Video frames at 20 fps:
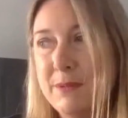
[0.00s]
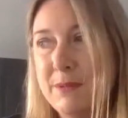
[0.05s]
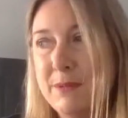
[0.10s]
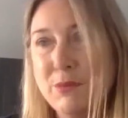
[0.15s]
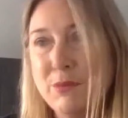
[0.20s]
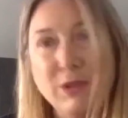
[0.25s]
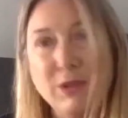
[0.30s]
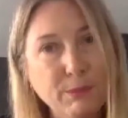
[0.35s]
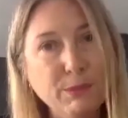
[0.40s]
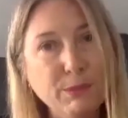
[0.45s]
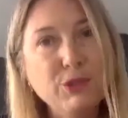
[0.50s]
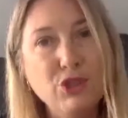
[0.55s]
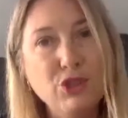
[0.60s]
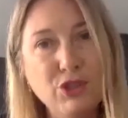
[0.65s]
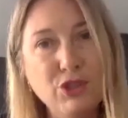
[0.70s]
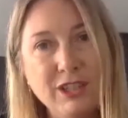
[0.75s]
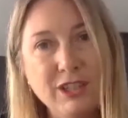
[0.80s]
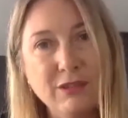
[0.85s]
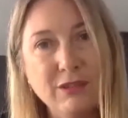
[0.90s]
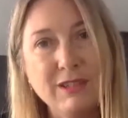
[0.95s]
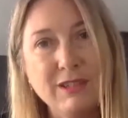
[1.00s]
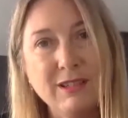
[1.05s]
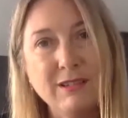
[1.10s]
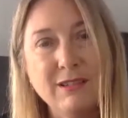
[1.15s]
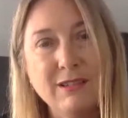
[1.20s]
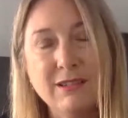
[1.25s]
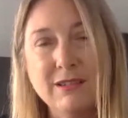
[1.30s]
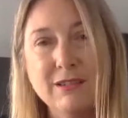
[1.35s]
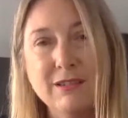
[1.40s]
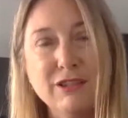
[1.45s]
a producer
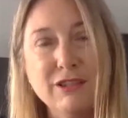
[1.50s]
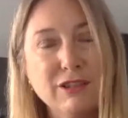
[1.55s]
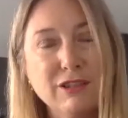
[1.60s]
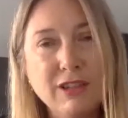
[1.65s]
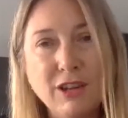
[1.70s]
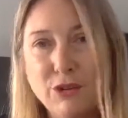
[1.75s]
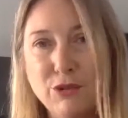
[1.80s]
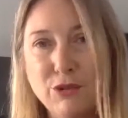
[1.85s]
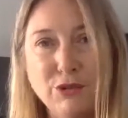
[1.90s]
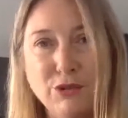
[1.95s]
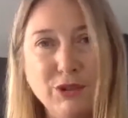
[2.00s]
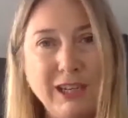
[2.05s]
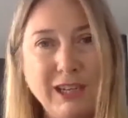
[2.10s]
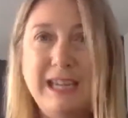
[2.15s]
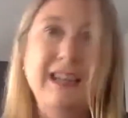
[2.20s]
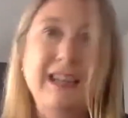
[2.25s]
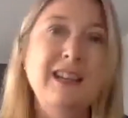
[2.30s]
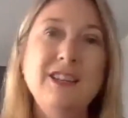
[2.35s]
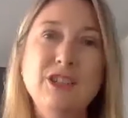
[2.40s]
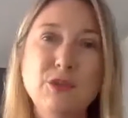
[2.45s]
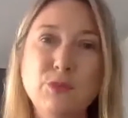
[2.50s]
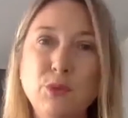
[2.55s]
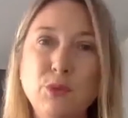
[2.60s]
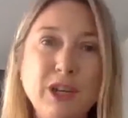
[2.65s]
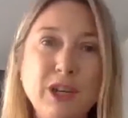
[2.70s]
is so key to whatever